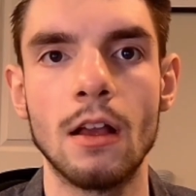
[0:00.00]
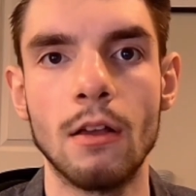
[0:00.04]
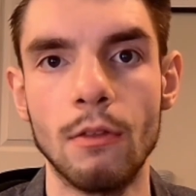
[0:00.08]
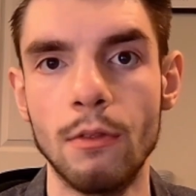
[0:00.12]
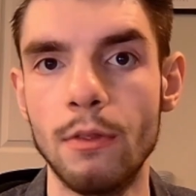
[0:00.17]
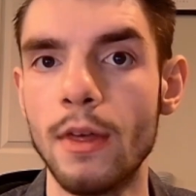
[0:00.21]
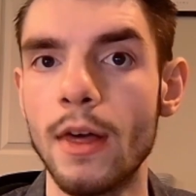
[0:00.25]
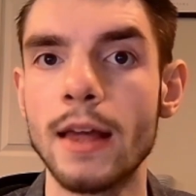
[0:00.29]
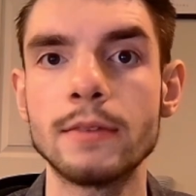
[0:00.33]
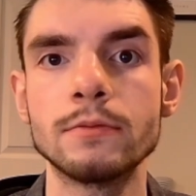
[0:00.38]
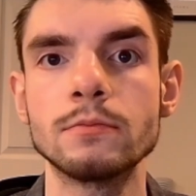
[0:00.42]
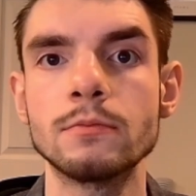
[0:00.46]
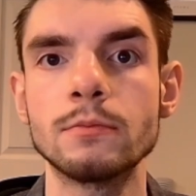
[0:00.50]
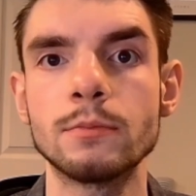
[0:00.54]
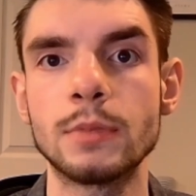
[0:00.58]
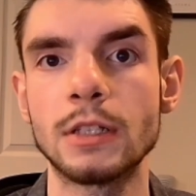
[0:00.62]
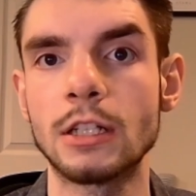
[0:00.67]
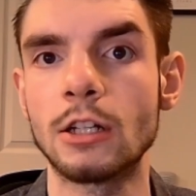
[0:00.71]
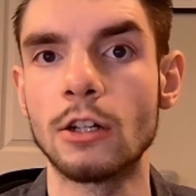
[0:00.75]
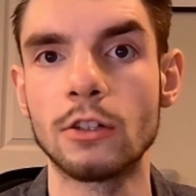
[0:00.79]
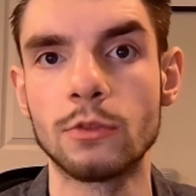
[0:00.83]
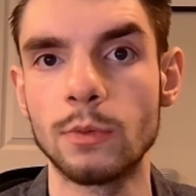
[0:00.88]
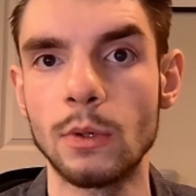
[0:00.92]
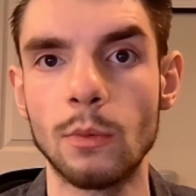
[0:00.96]
Then,
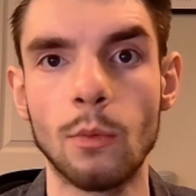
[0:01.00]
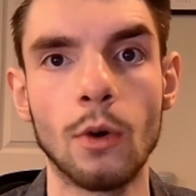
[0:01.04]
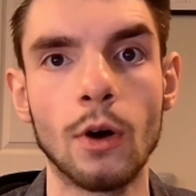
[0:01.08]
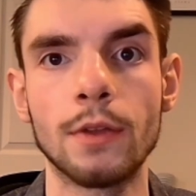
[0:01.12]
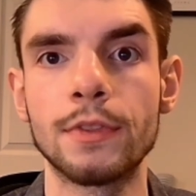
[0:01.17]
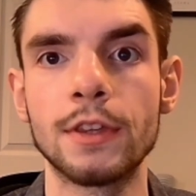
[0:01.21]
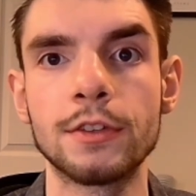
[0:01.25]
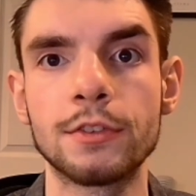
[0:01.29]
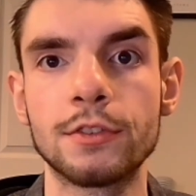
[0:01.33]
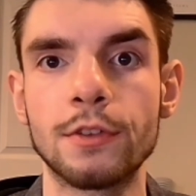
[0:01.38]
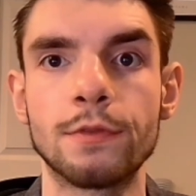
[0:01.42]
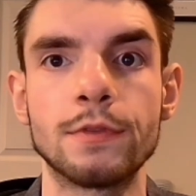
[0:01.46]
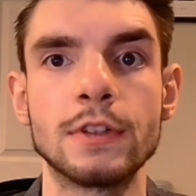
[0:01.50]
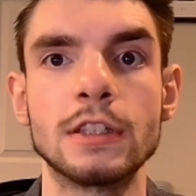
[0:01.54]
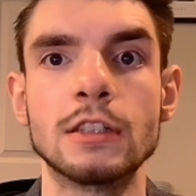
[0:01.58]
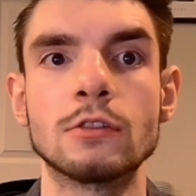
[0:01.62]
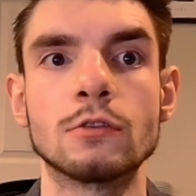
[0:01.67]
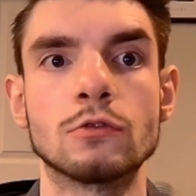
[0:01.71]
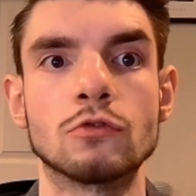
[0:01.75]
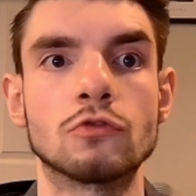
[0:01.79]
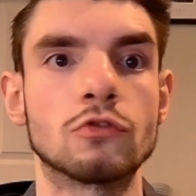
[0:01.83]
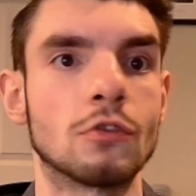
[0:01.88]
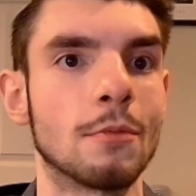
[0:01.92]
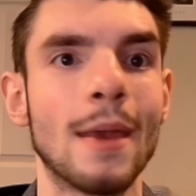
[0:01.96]
because we want this to
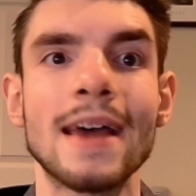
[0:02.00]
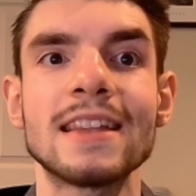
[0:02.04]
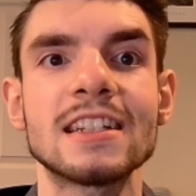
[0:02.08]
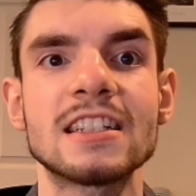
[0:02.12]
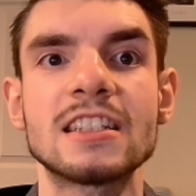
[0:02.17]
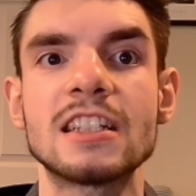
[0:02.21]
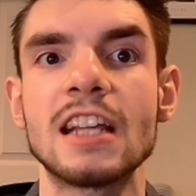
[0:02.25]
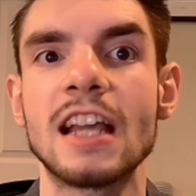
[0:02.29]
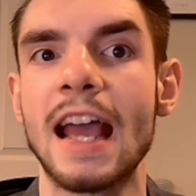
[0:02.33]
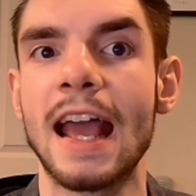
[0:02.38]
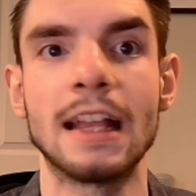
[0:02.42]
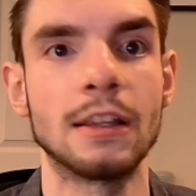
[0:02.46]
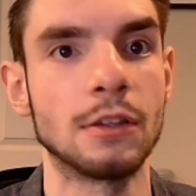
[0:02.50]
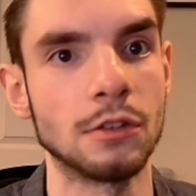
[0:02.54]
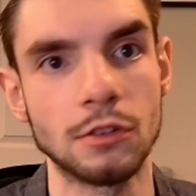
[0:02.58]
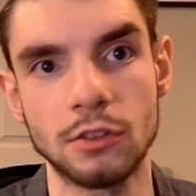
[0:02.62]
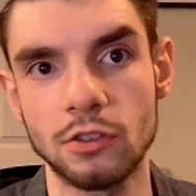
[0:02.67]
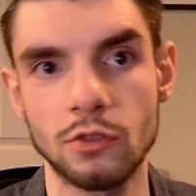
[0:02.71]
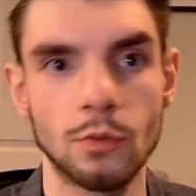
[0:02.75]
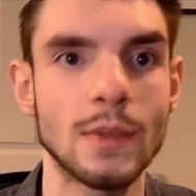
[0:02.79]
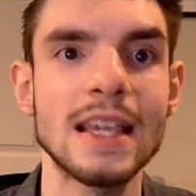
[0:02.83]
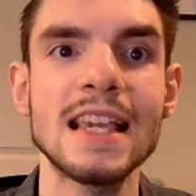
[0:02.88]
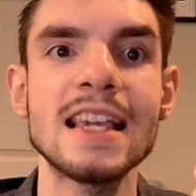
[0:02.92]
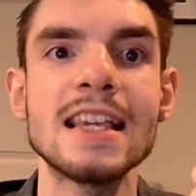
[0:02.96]
feel dramatic and
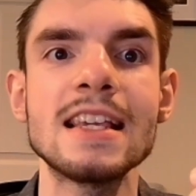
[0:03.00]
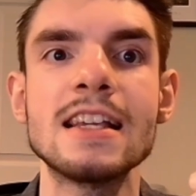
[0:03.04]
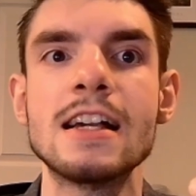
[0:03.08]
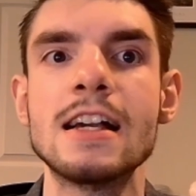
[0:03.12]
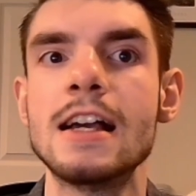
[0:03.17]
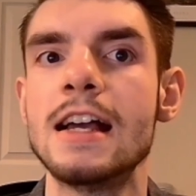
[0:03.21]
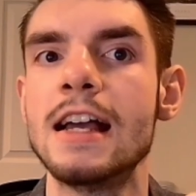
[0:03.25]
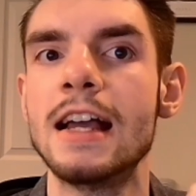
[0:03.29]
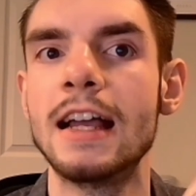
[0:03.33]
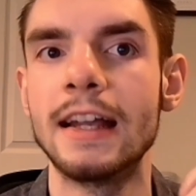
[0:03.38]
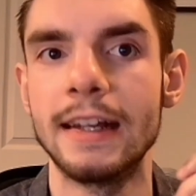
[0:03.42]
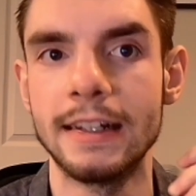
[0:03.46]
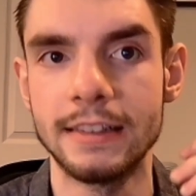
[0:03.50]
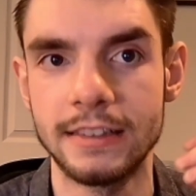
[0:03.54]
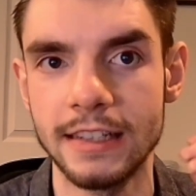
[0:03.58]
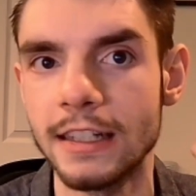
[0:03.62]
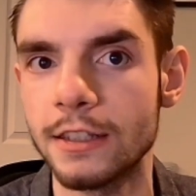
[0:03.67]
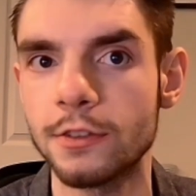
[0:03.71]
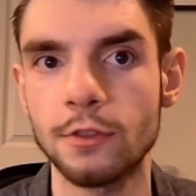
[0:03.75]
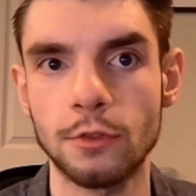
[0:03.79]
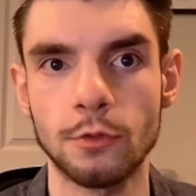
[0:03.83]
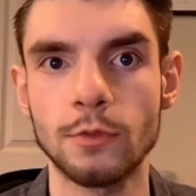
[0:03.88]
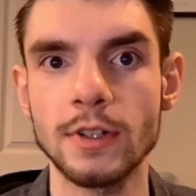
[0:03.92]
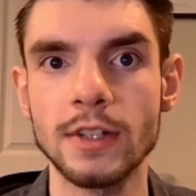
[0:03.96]
swingy, it
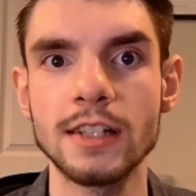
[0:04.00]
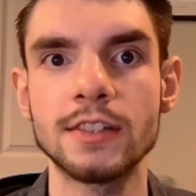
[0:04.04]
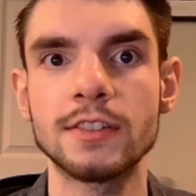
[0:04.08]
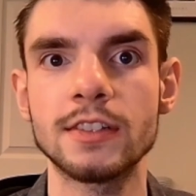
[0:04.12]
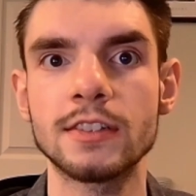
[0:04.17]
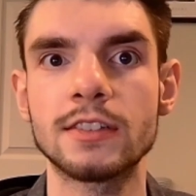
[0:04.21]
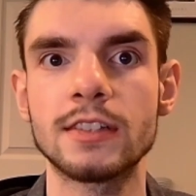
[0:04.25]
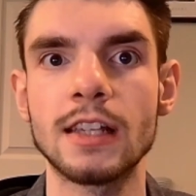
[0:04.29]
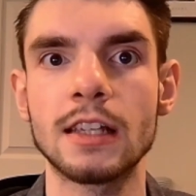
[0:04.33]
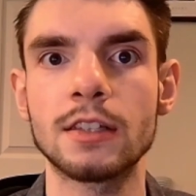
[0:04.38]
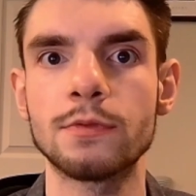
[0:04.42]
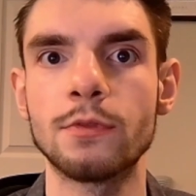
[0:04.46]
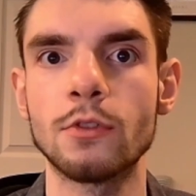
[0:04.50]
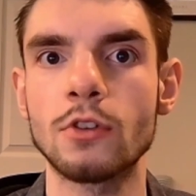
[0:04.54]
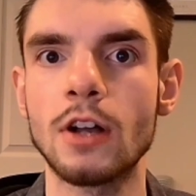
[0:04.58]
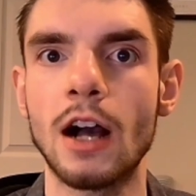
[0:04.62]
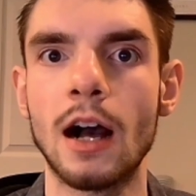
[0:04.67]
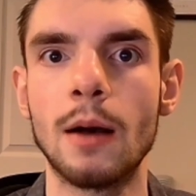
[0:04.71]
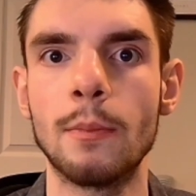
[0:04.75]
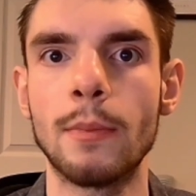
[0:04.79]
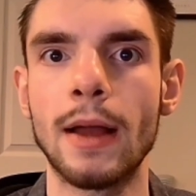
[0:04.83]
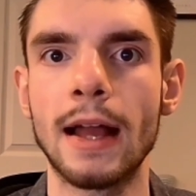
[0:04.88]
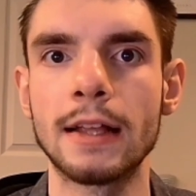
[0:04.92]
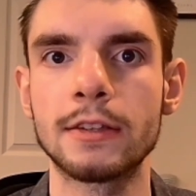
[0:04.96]
takes 3 successful
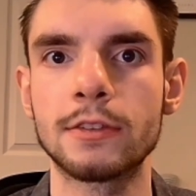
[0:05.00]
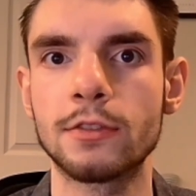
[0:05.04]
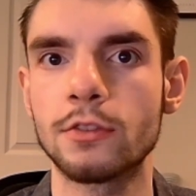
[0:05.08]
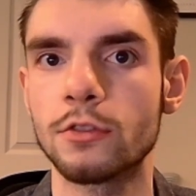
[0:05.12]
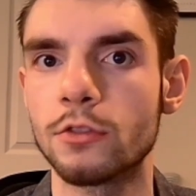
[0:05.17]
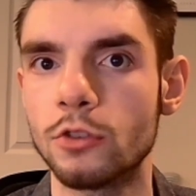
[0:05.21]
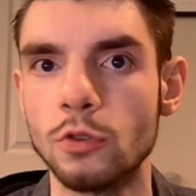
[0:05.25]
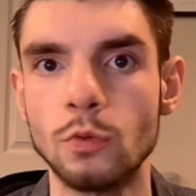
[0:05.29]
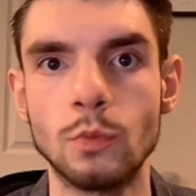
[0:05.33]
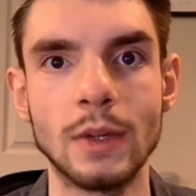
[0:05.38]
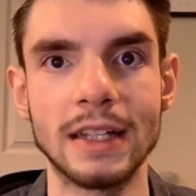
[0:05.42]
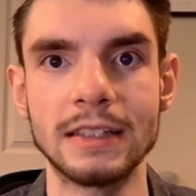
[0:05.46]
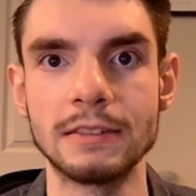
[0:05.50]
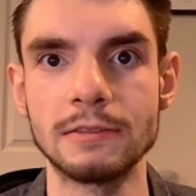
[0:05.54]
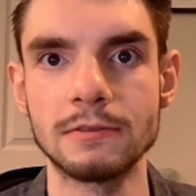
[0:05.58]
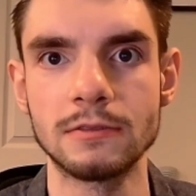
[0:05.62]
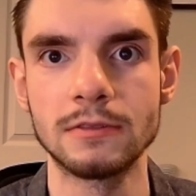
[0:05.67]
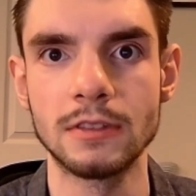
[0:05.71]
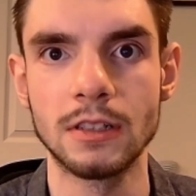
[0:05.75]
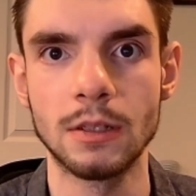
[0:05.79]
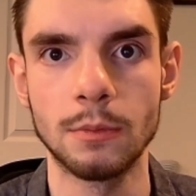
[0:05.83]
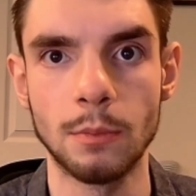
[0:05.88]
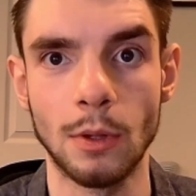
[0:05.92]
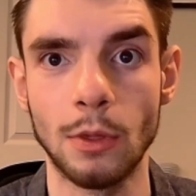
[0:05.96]
combats to win,
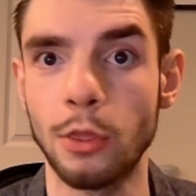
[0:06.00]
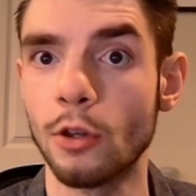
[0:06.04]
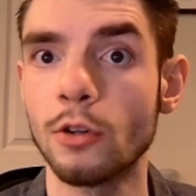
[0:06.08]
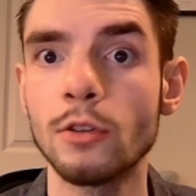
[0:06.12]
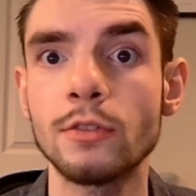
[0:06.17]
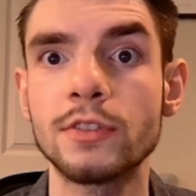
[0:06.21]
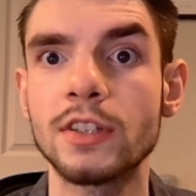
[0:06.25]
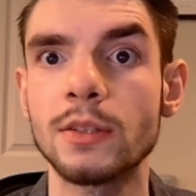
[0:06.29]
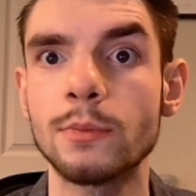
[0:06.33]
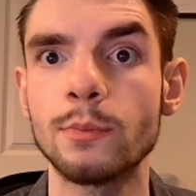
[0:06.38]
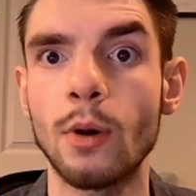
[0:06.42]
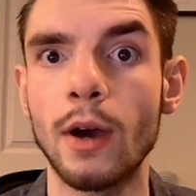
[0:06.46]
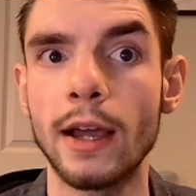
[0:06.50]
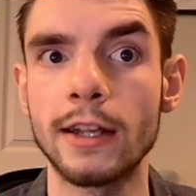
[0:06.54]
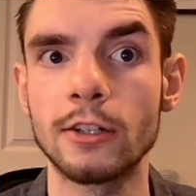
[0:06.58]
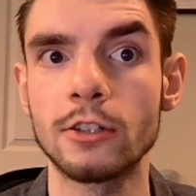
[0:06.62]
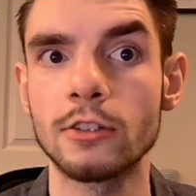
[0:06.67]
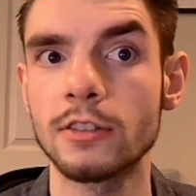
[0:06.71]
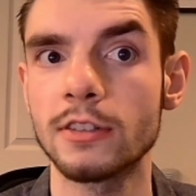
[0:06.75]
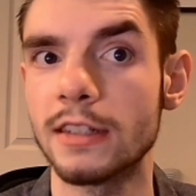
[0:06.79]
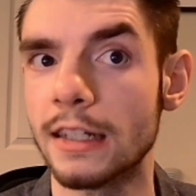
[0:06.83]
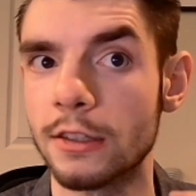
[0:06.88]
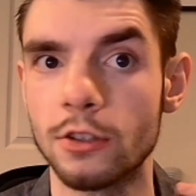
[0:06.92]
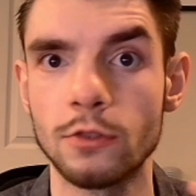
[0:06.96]
but the losing
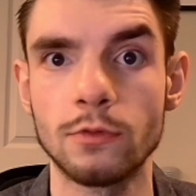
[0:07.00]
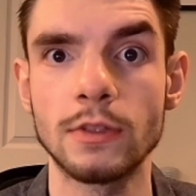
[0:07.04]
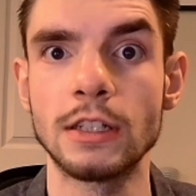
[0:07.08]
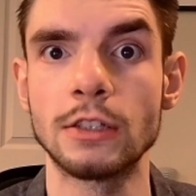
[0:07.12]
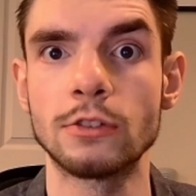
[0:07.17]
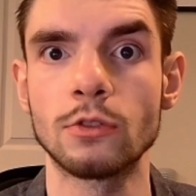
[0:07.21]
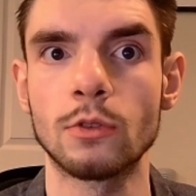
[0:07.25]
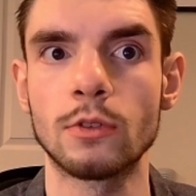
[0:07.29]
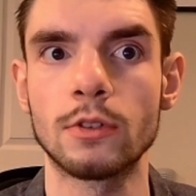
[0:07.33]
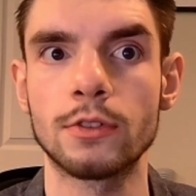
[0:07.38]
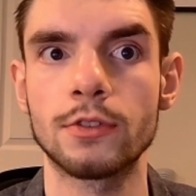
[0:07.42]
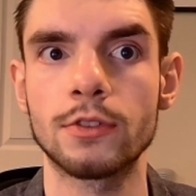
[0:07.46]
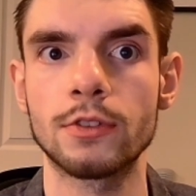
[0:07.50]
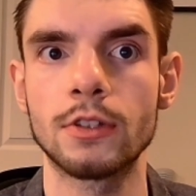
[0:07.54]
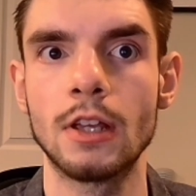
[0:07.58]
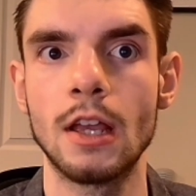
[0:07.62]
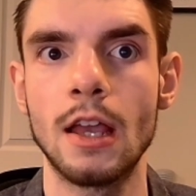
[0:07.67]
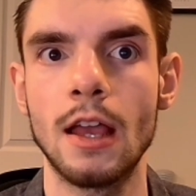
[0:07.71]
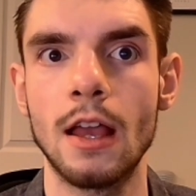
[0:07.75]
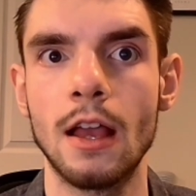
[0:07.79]
player gets a resource.